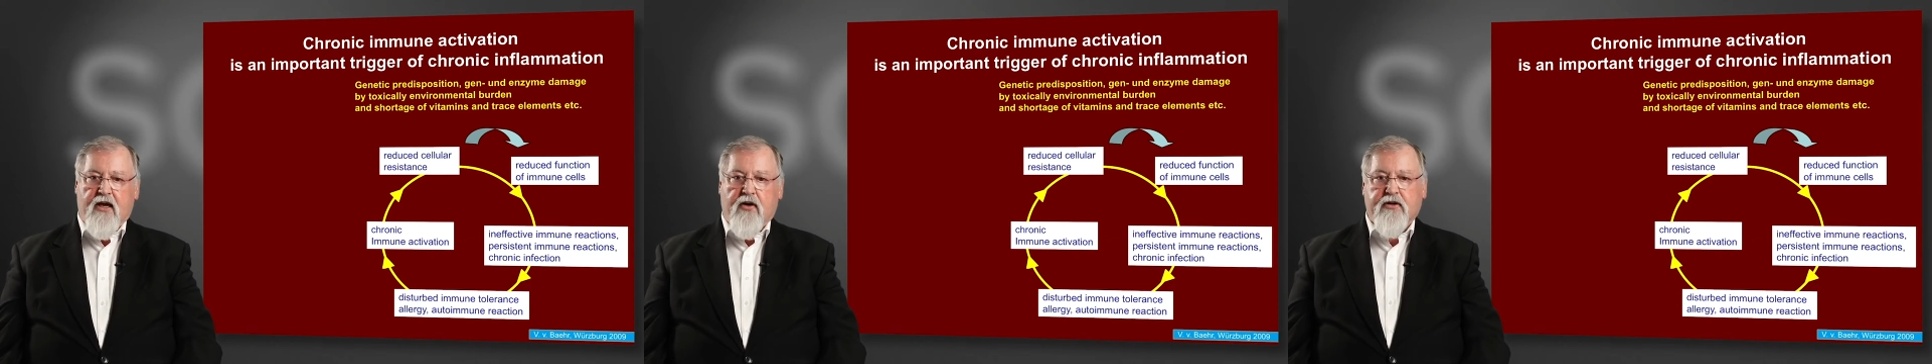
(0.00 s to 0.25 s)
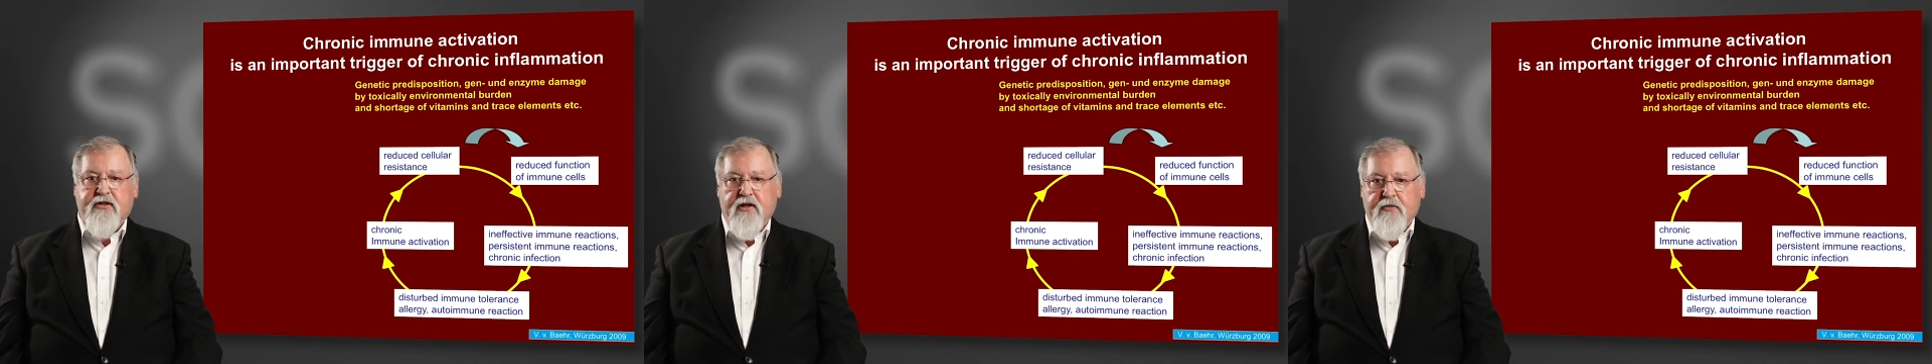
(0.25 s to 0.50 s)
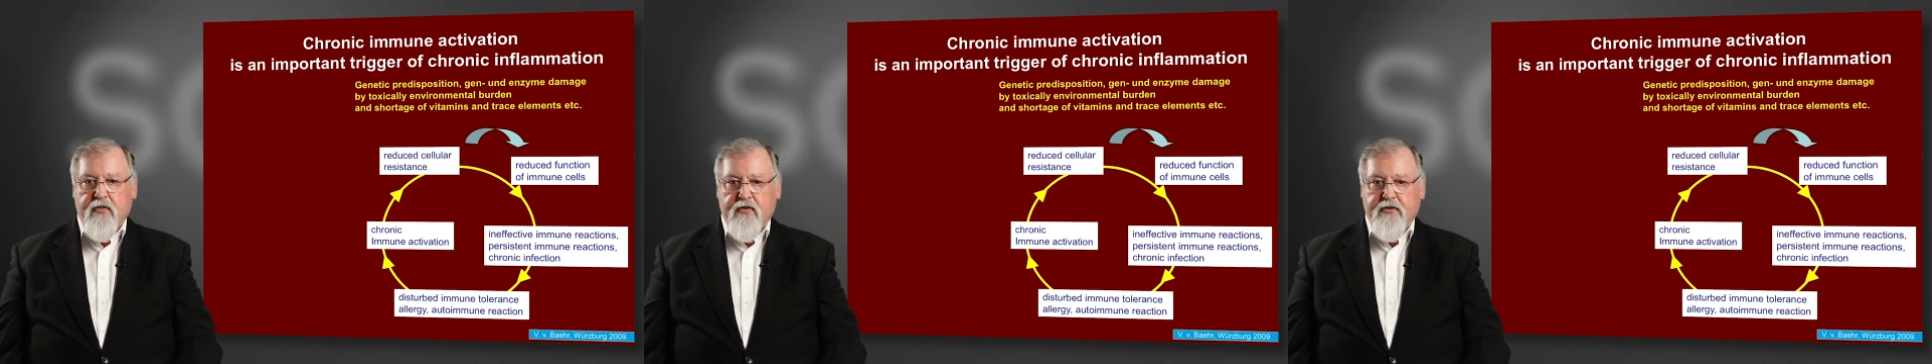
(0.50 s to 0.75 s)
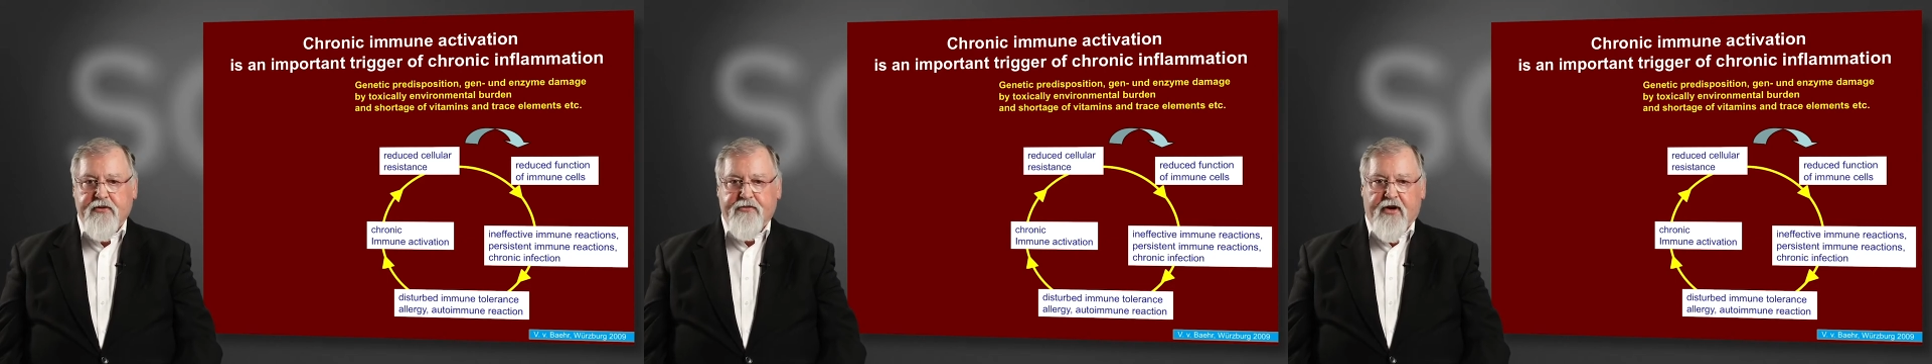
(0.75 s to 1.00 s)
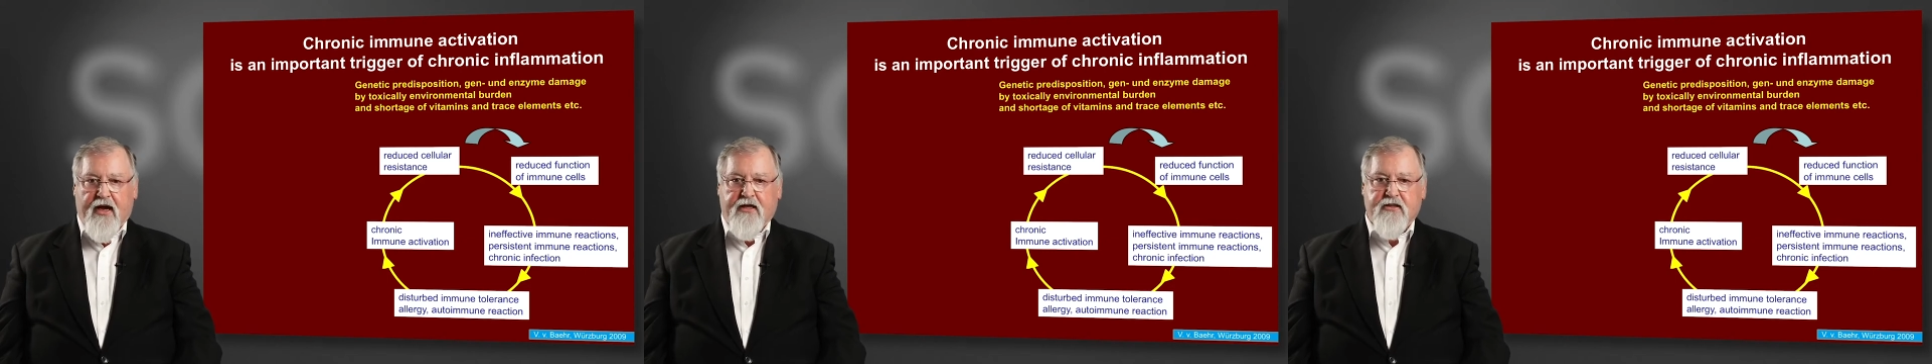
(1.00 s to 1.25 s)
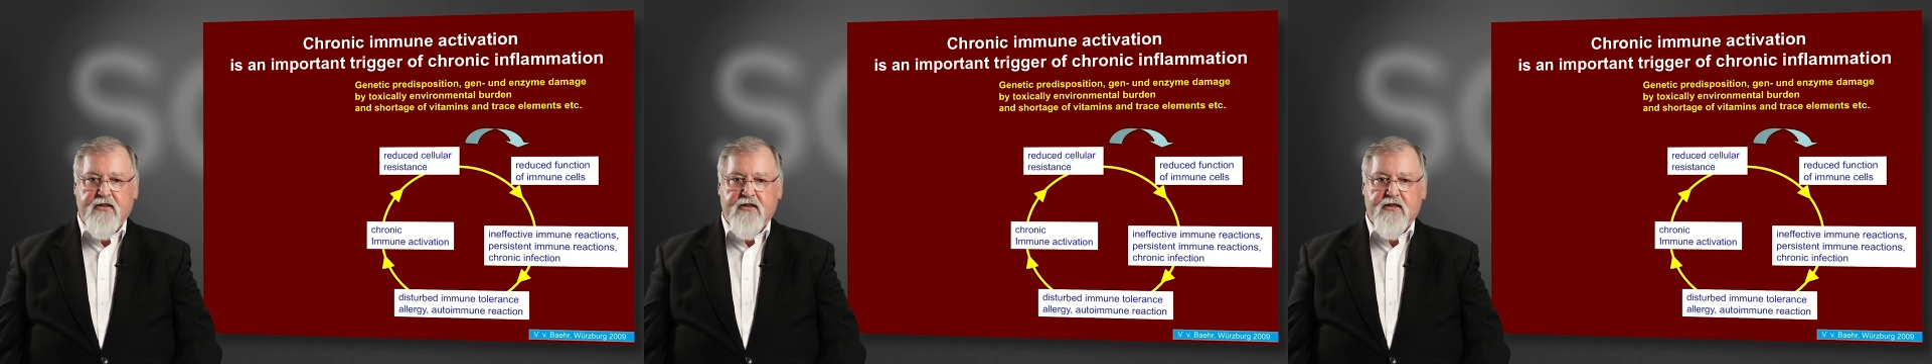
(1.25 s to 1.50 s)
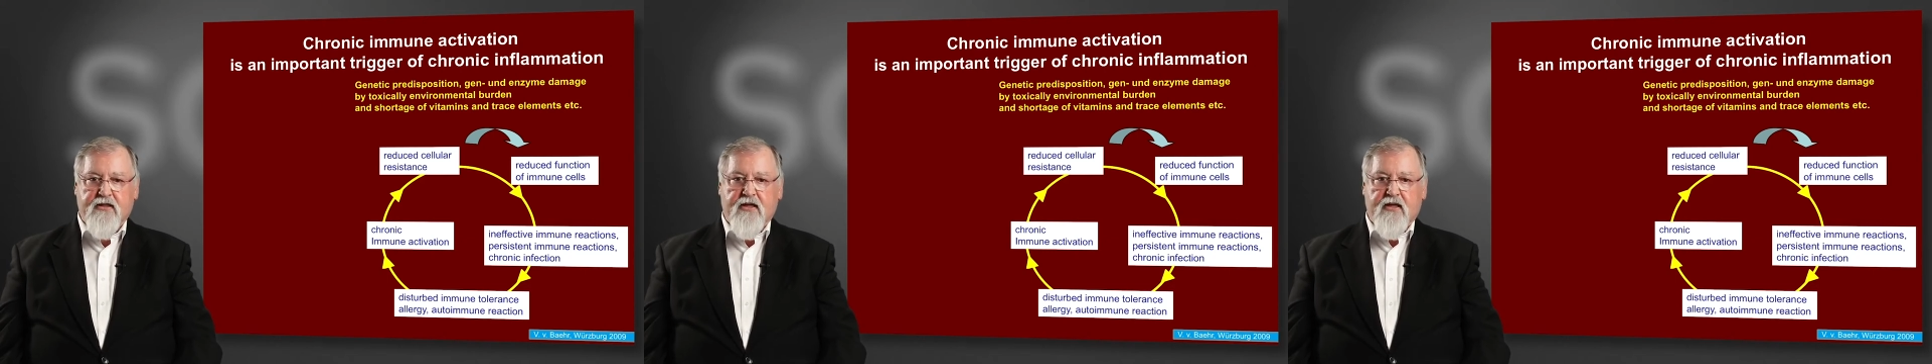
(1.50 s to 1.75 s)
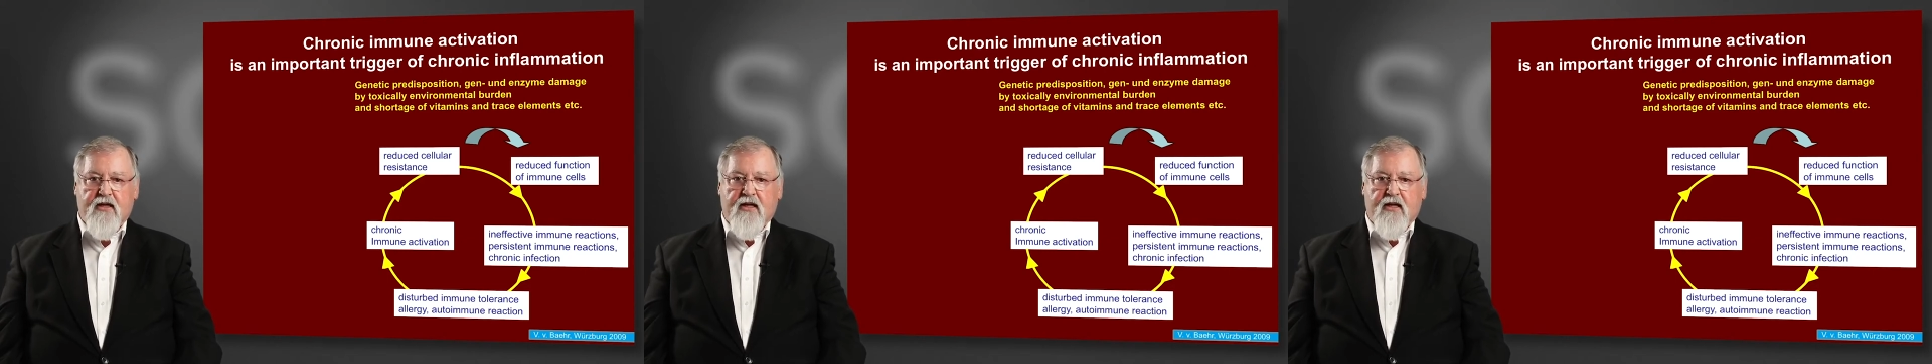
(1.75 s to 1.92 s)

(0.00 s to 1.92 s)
autoimmune reactions,